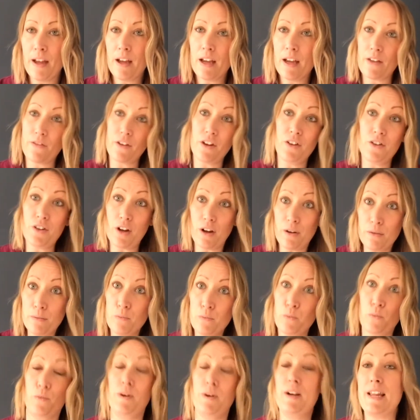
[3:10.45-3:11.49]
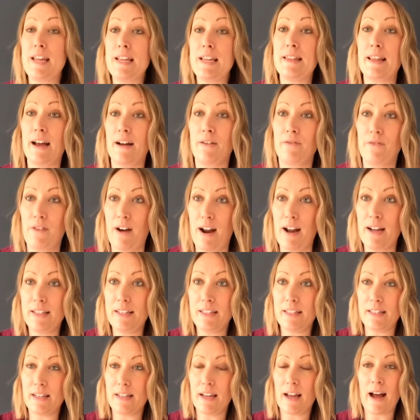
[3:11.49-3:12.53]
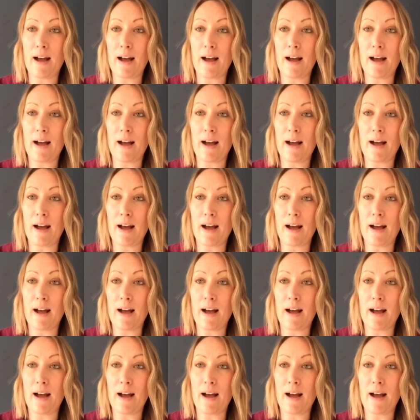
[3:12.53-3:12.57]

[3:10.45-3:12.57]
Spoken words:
If you don't need that rest,